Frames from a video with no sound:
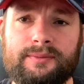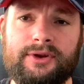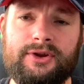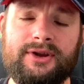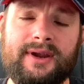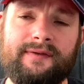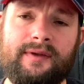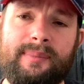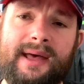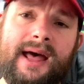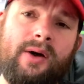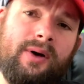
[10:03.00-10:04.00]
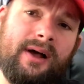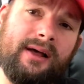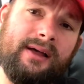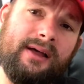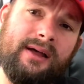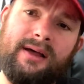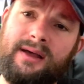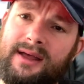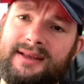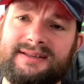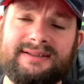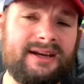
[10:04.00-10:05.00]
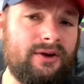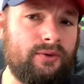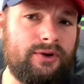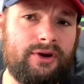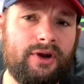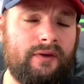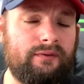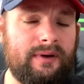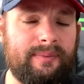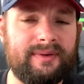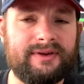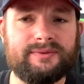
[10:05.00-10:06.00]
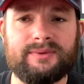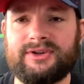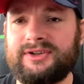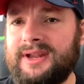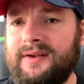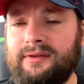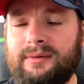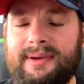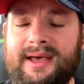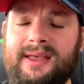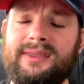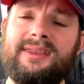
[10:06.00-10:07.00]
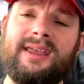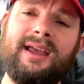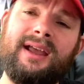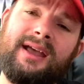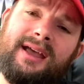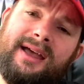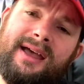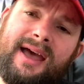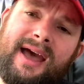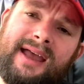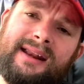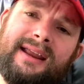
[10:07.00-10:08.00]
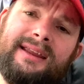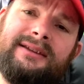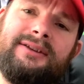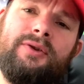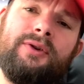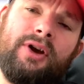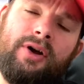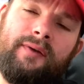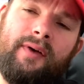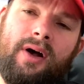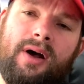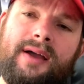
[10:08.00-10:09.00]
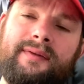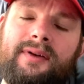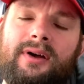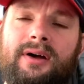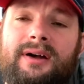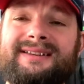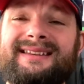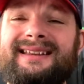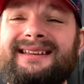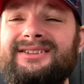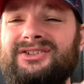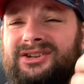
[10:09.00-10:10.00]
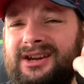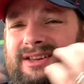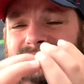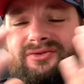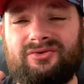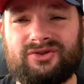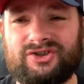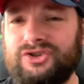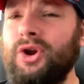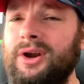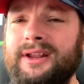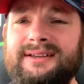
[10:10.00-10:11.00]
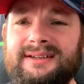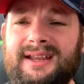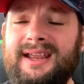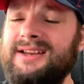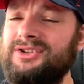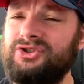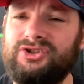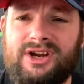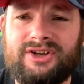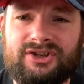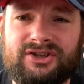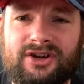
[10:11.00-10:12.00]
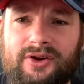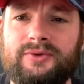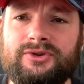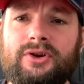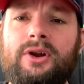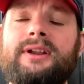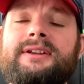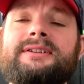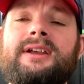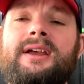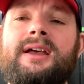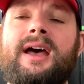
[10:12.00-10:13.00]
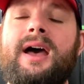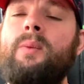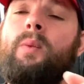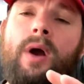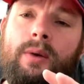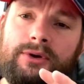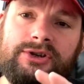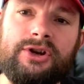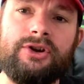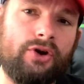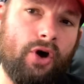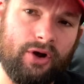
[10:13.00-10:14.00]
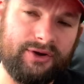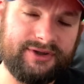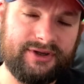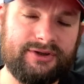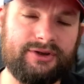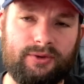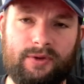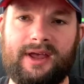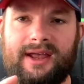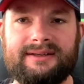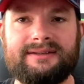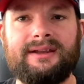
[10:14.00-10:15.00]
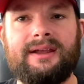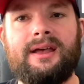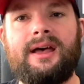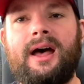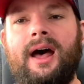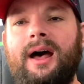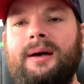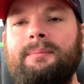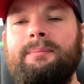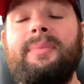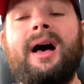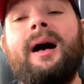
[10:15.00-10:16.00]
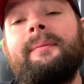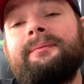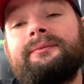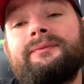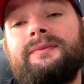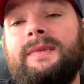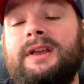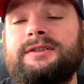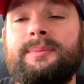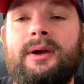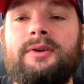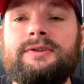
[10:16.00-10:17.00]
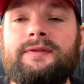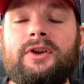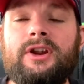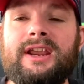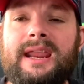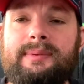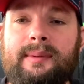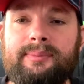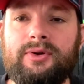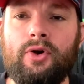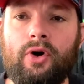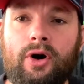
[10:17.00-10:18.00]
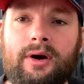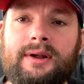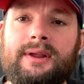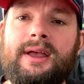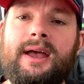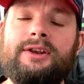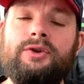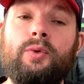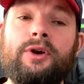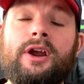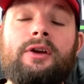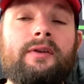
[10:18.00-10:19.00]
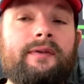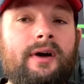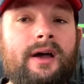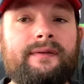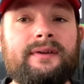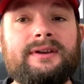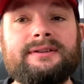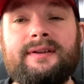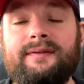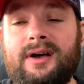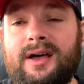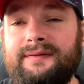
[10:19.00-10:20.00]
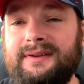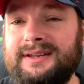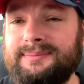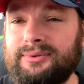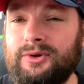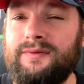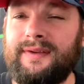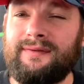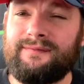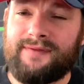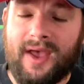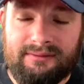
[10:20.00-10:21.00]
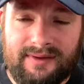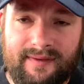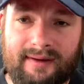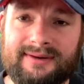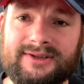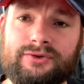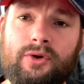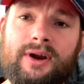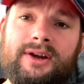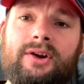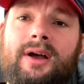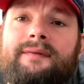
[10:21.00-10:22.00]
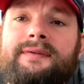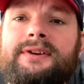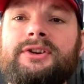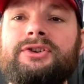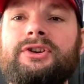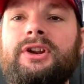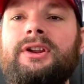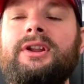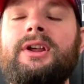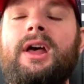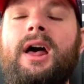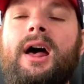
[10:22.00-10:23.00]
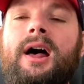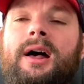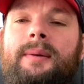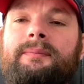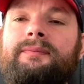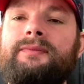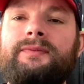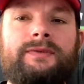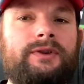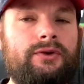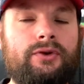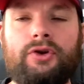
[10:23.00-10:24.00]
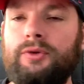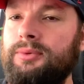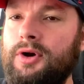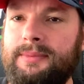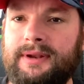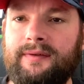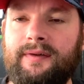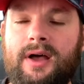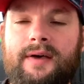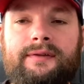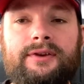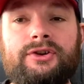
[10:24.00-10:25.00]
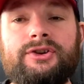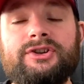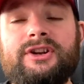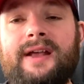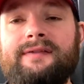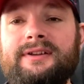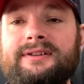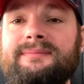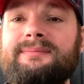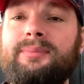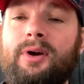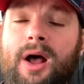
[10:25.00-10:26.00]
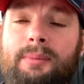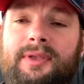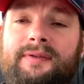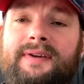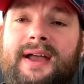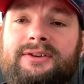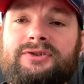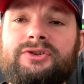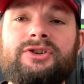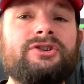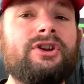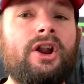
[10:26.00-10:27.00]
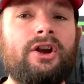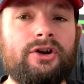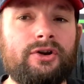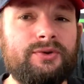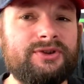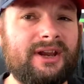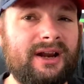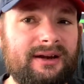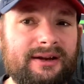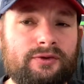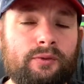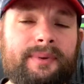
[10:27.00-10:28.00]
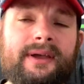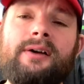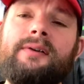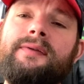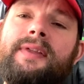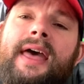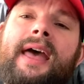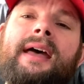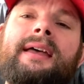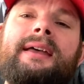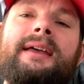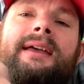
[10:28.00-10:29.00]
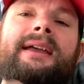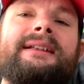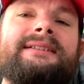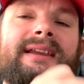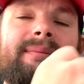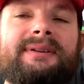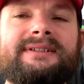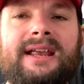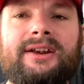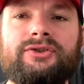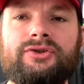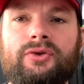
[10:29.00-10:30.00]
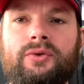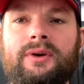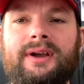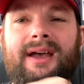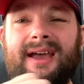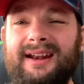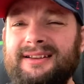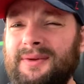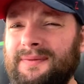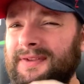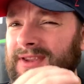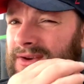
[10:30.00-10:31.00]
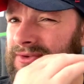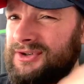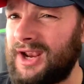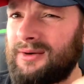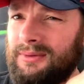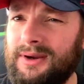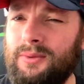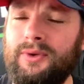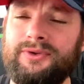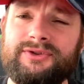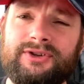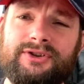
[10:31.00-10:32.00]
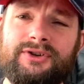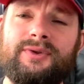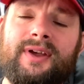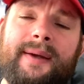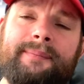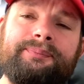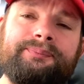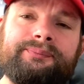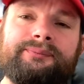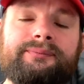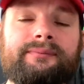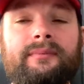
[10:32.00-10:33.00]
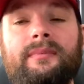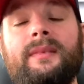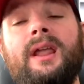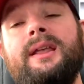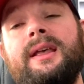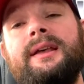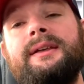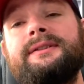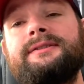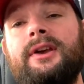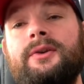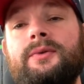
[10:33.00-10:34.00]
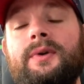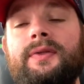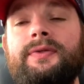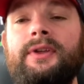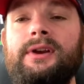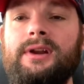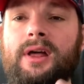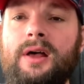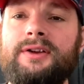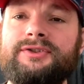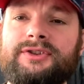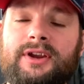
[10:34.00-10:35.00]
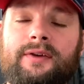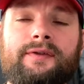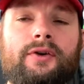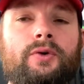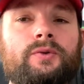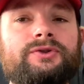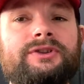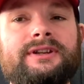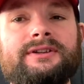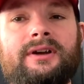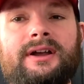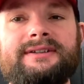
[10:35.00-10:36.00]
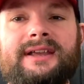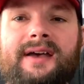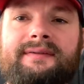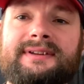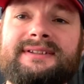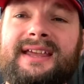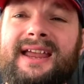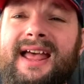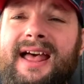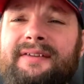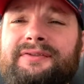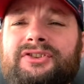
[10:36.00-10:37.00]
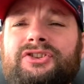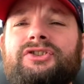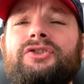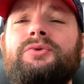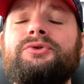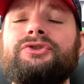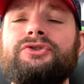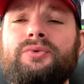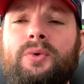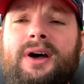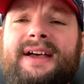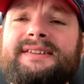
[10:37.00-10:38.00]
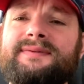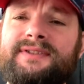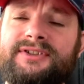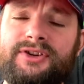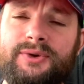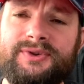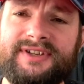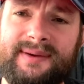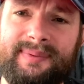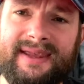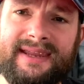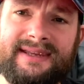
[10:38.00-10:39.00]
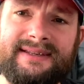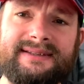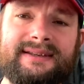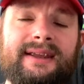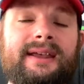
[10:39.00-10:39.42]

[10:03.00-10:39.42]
that you give the power, a single unit of Rippers, which is never a bad thing, and a unit of Hive Guard is just solid. It's just so solid, and why would you not do that? But I suppose if you're going to keep it pure and you want to go Leviathan, because Leviathan is proving very, very strong in 9th edition, you could put them in Leviathan. You're just going to have to put up with the fact you're just losing a little bit of their hitting potential, and I don't think you generally want to do that. So the last thing, of course, these guys have is they have shoot twice for 2 CPs.